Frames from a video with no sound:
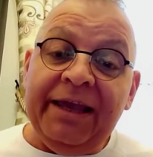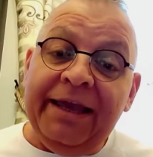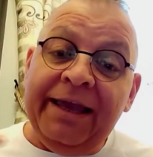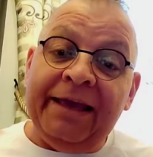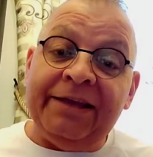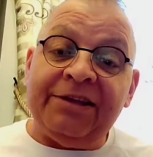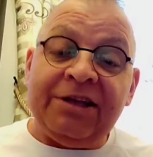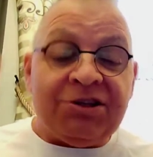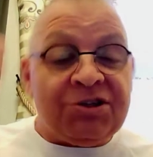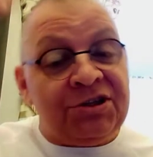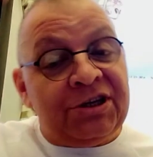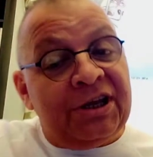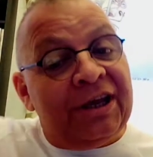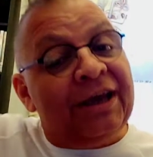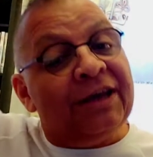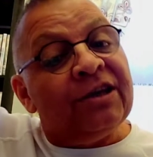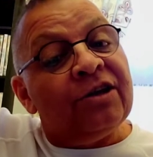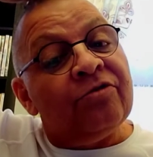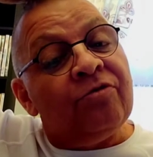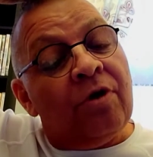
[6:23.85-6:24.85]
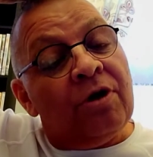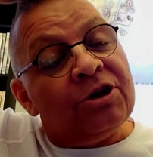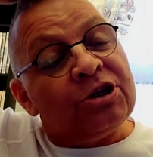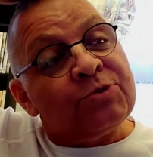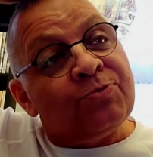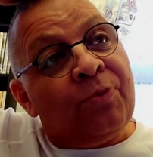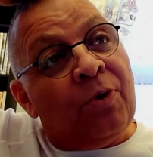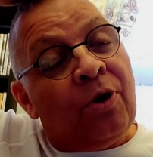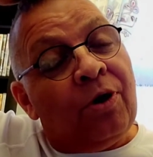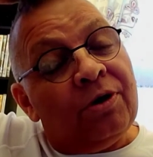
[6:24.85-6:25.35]
it doesn't hit the right
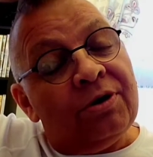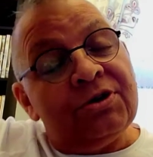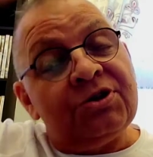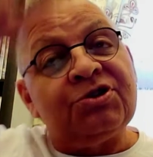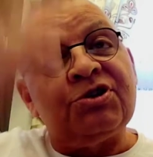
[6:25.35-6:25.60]
spot.